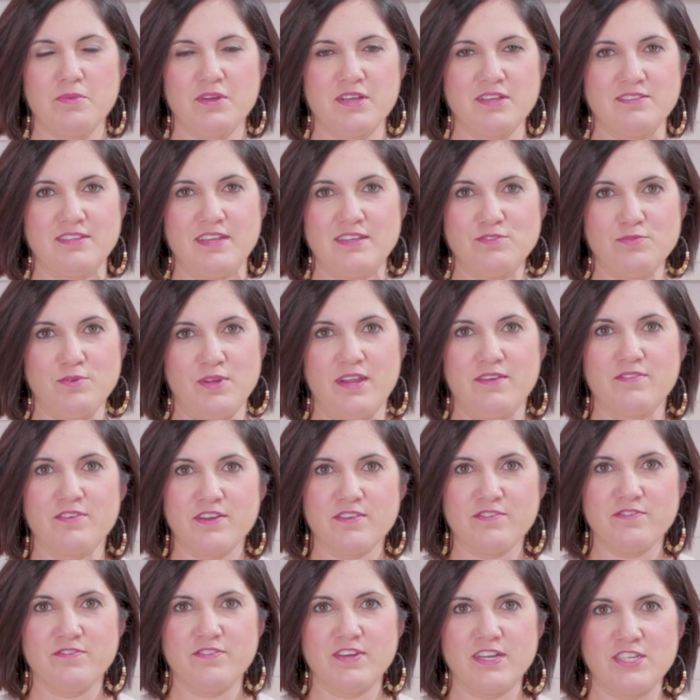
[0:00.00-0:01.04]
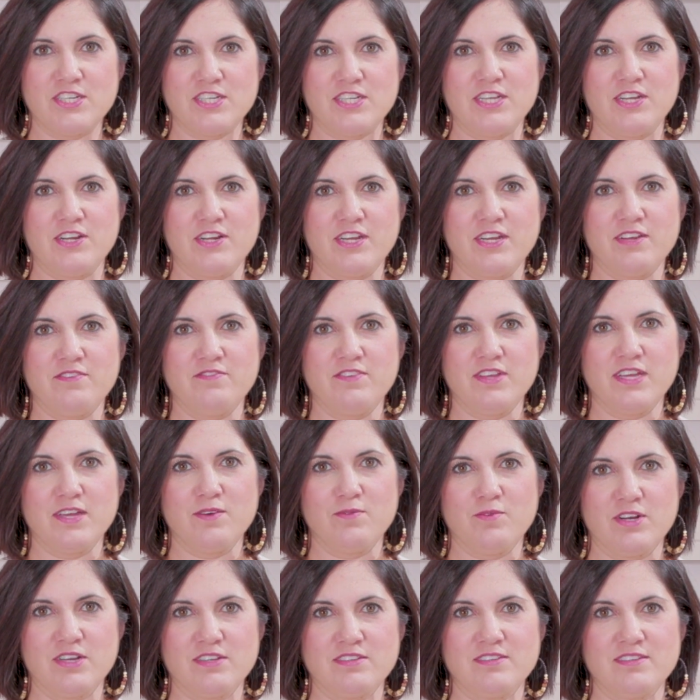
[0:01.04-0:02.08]
Because that's what every vegetarian and
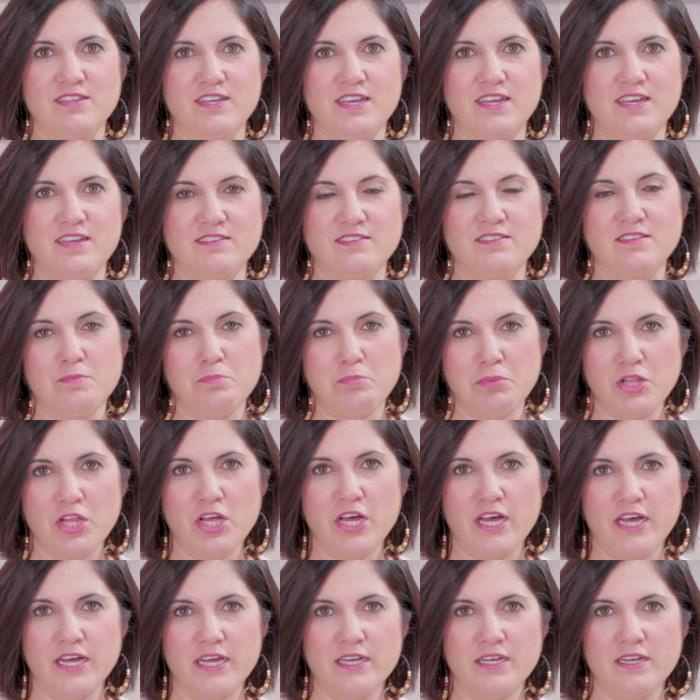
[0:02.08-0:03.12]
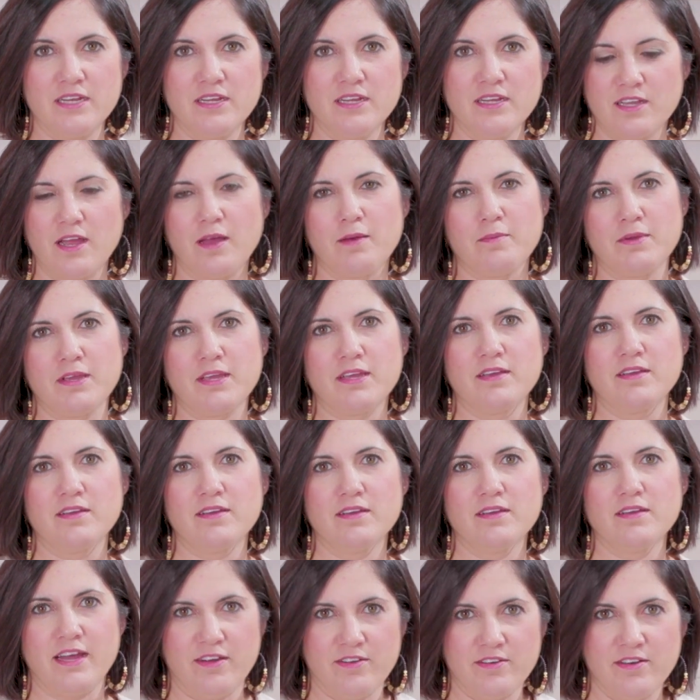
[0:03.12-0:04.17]
vegan want to see, is the blood coming
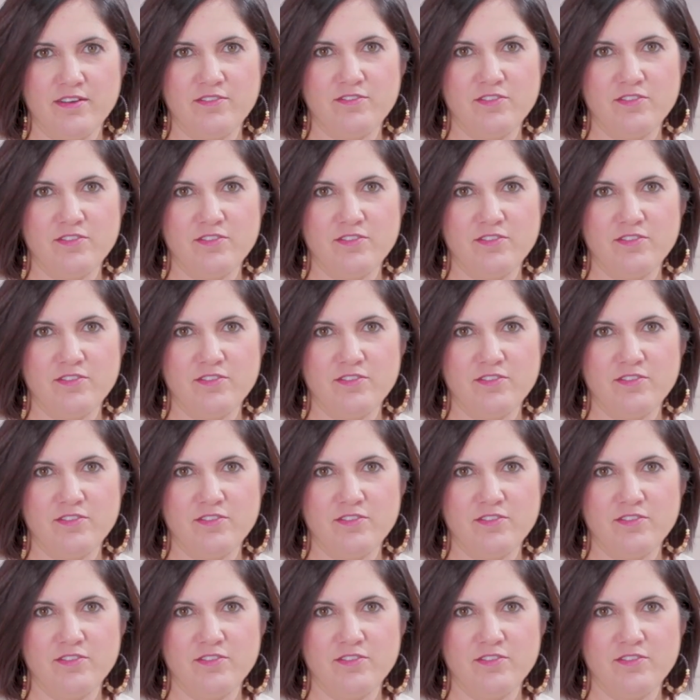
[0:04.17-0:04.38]
out